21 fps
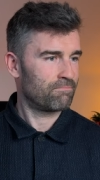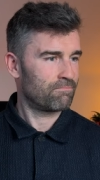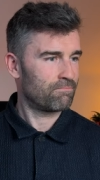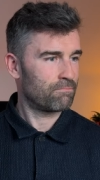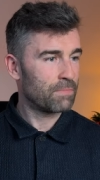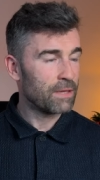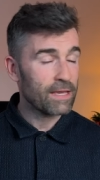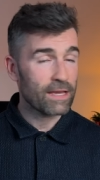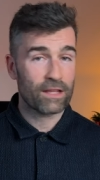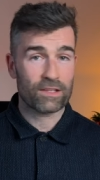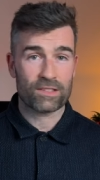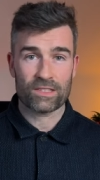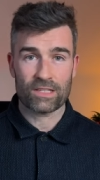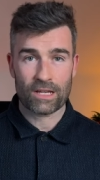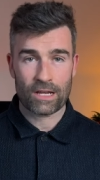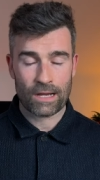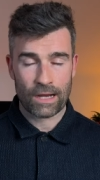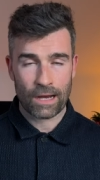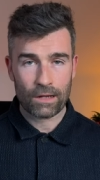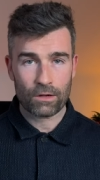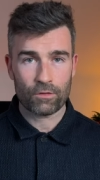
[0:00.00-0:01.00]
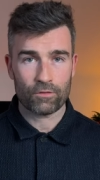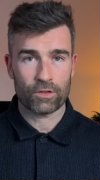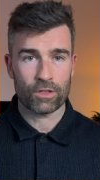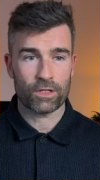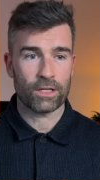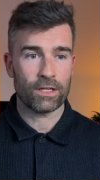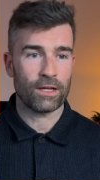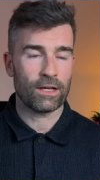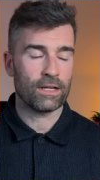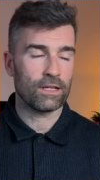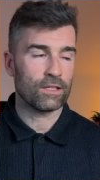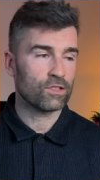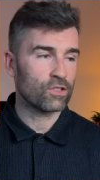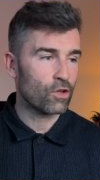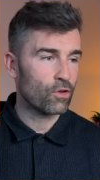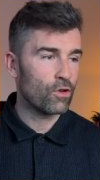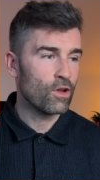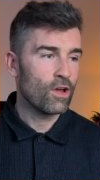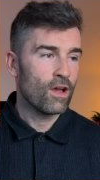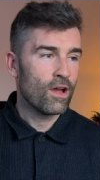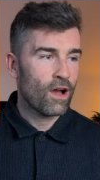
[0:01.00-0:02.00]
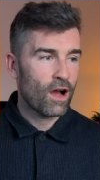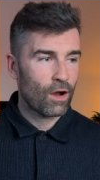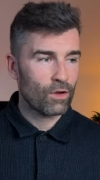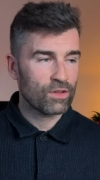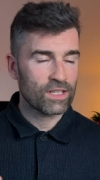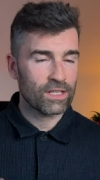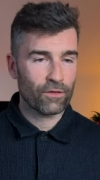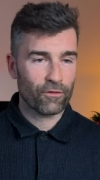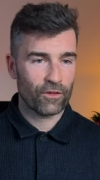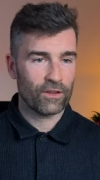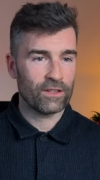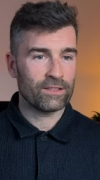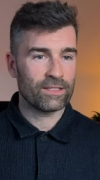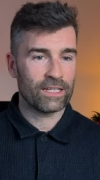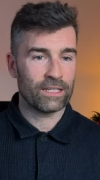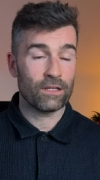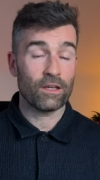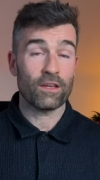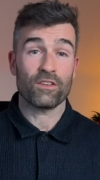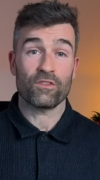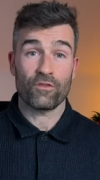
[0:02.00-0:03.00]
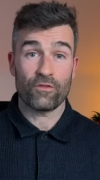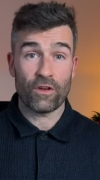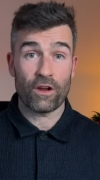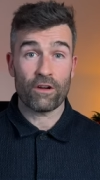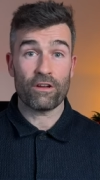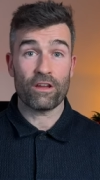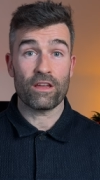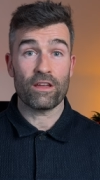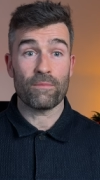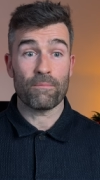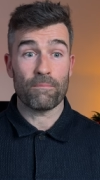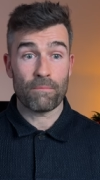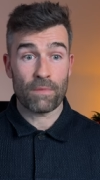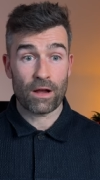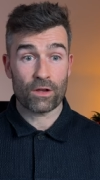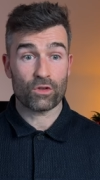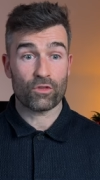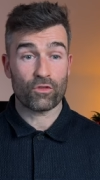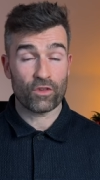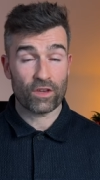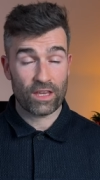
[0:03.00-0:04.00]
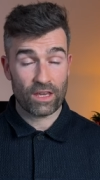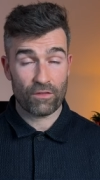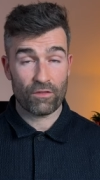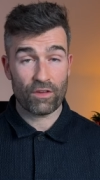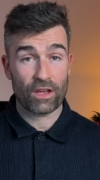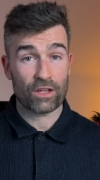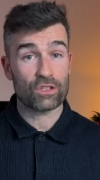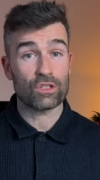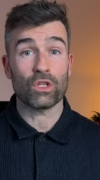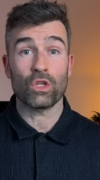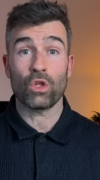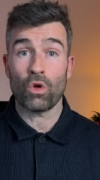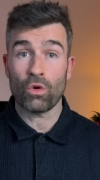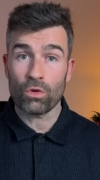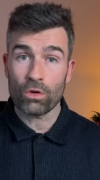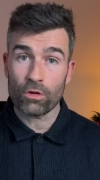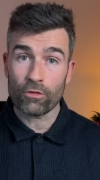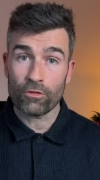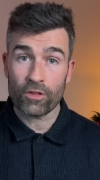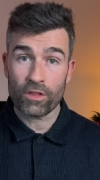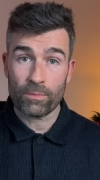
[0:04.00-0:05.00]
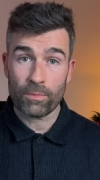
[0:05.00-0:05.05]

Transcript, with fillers: big. It's the cut of it. Uh, so I'll say the Flint Tinder is very much forgiving. It's longer in the